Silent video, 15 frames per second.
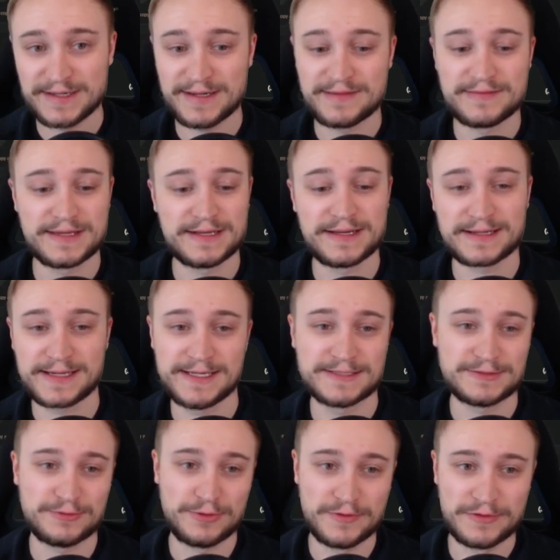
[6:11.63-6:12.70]
and then I get
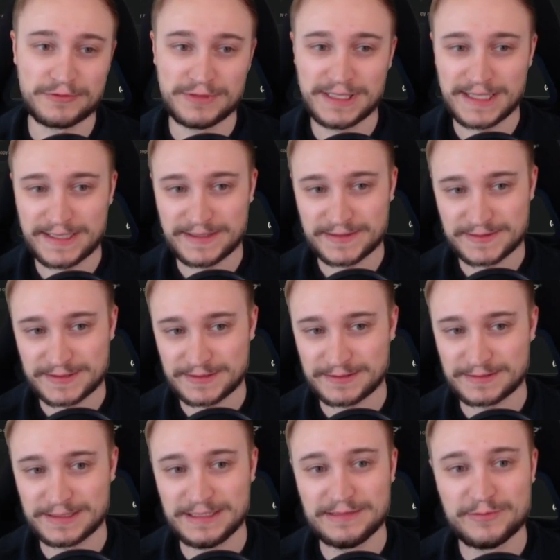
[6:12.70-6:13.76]
all the related
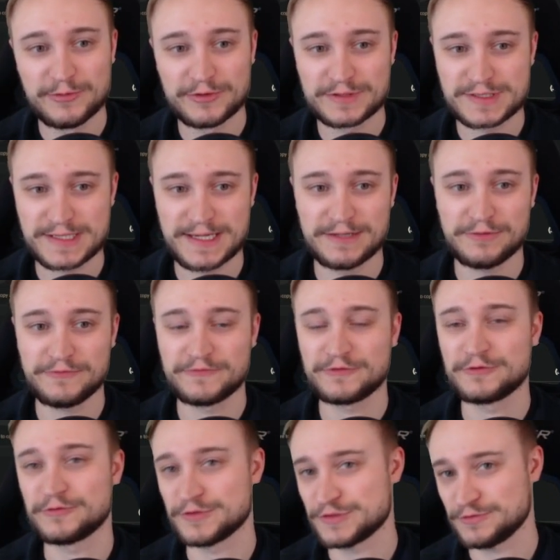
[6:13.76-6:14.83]
keywords and of
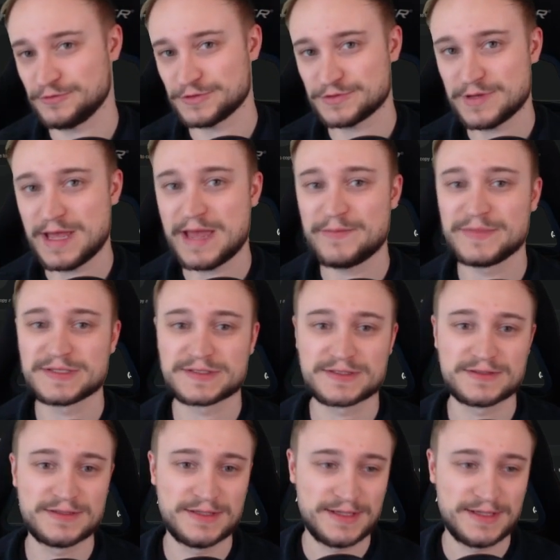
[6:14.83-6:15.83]
course also Amazon